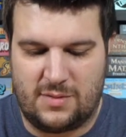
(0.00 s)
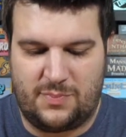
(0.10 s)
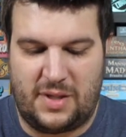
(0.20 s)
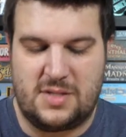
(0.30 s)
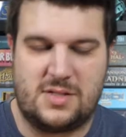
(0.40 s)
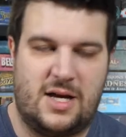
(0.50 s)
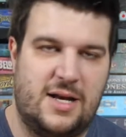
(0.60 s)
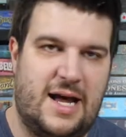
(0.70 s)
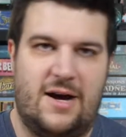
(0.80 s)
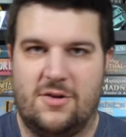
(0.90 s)
based on
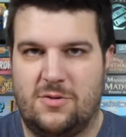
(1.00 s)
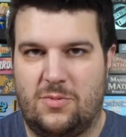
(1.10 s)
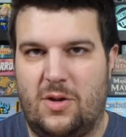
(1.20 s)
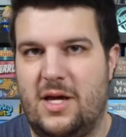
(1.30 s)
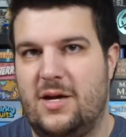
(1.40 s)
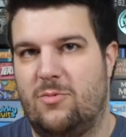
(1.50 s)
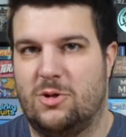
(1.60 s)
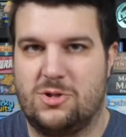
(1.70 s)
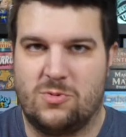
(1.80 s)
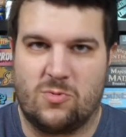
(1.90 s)
how you play,
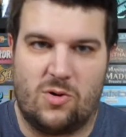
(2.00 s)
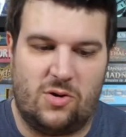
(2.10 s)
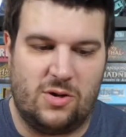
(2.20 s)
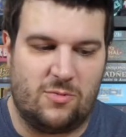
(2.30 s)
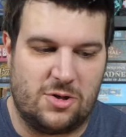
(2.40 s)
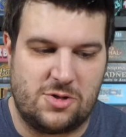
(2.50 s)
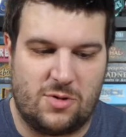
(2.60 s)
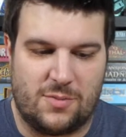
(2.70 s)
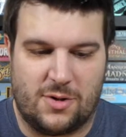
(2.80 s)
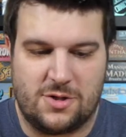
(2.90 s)
what you roll, and what you
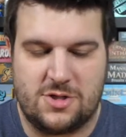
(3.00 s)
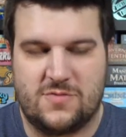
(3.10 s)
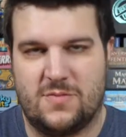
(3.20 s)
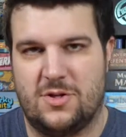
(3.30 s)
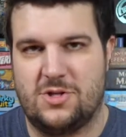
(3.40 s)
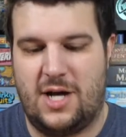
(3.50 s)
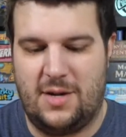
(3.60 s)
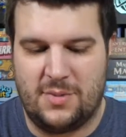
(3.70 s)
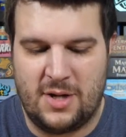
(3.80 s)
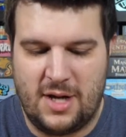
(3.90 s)
want to purchase from the
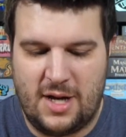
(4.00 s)
shop.